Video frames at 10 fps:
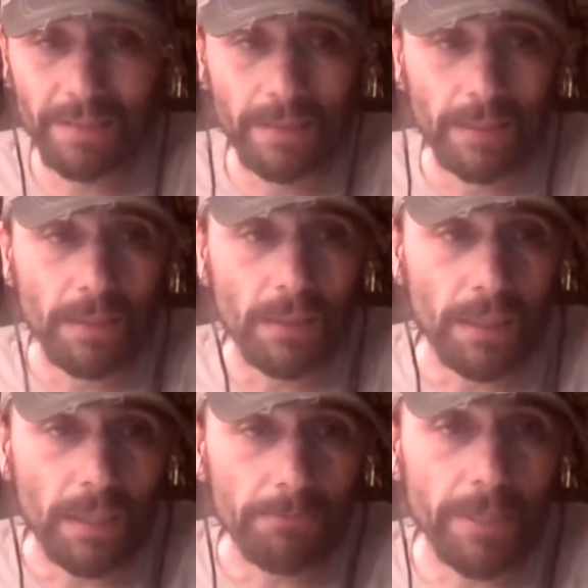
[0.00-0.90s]
But
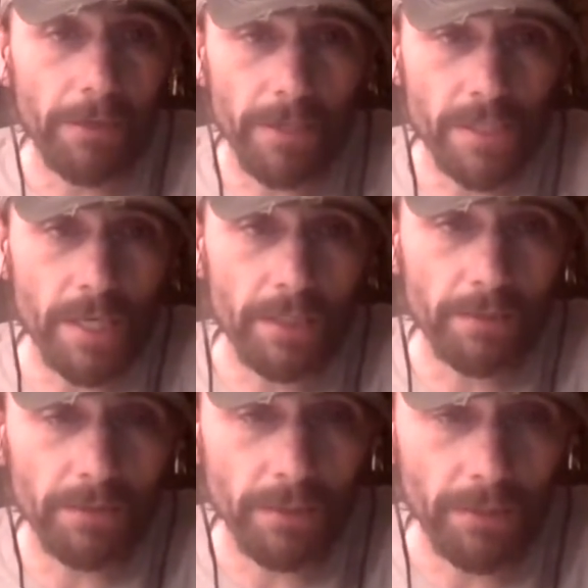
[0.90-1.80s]
Carrick's
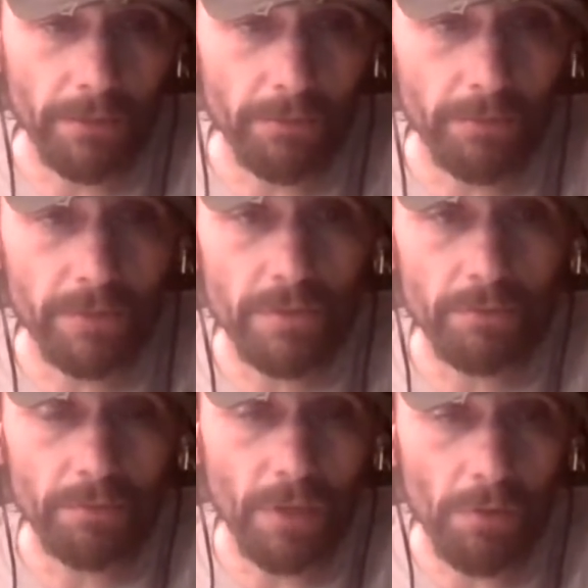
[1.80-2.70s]
getting, you know,
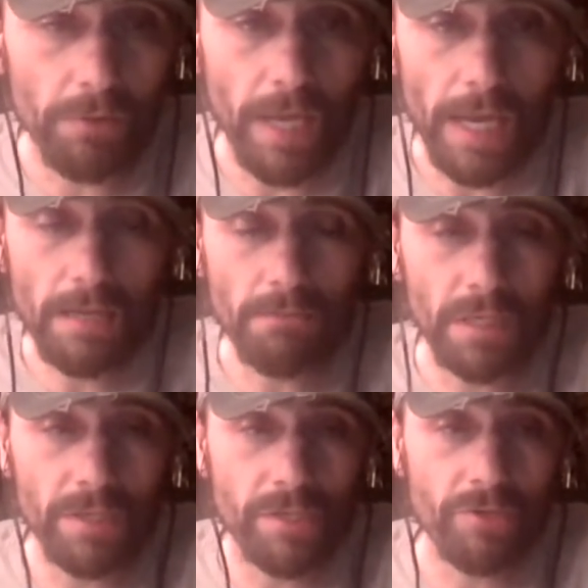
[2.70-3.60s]
okay
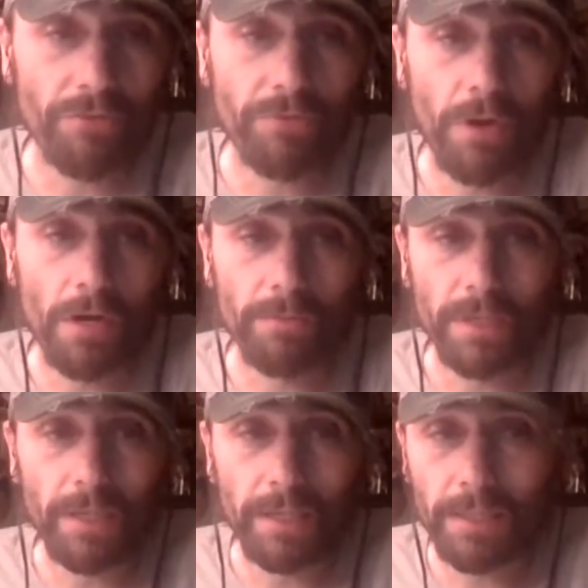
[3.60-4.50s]
minutes so far,
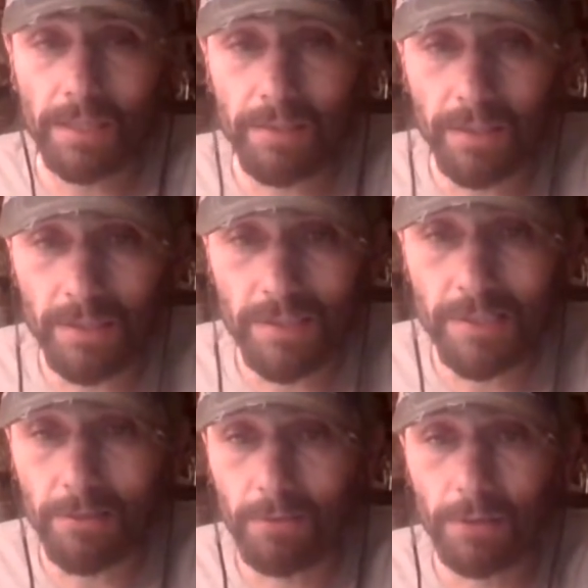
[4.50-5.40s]
but I think it's
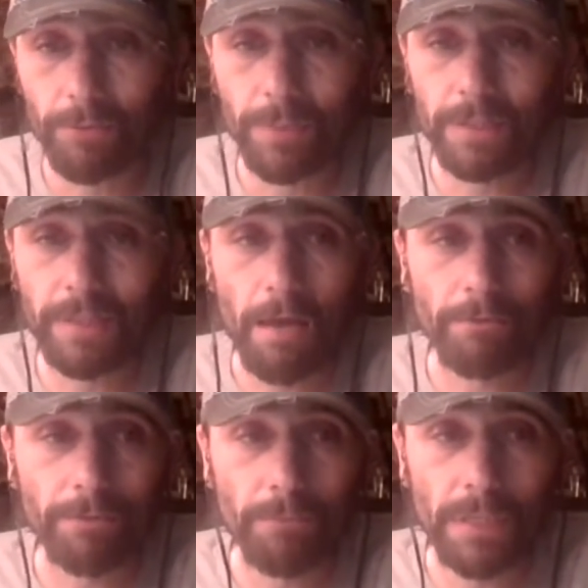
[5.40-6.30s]
still a little bit
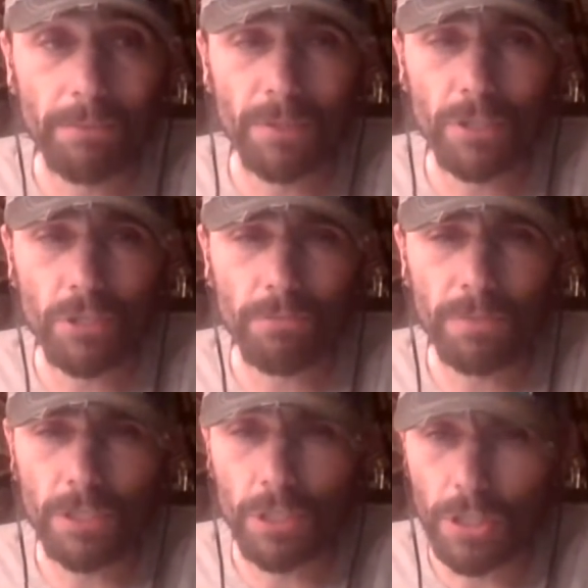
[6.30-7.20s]
down for me, but he should
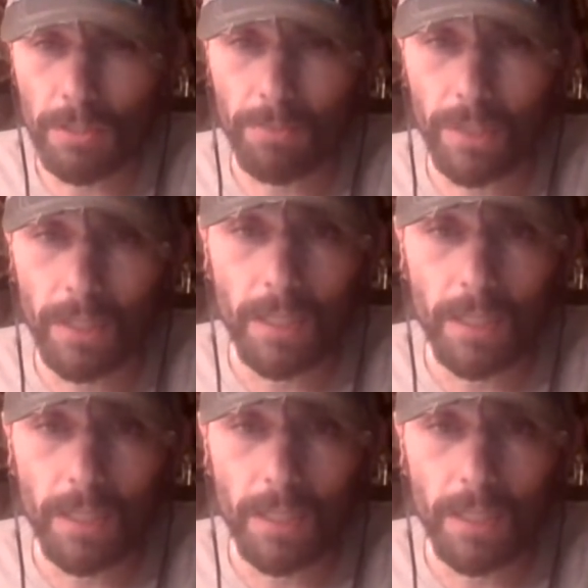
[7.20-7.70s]
be cheap.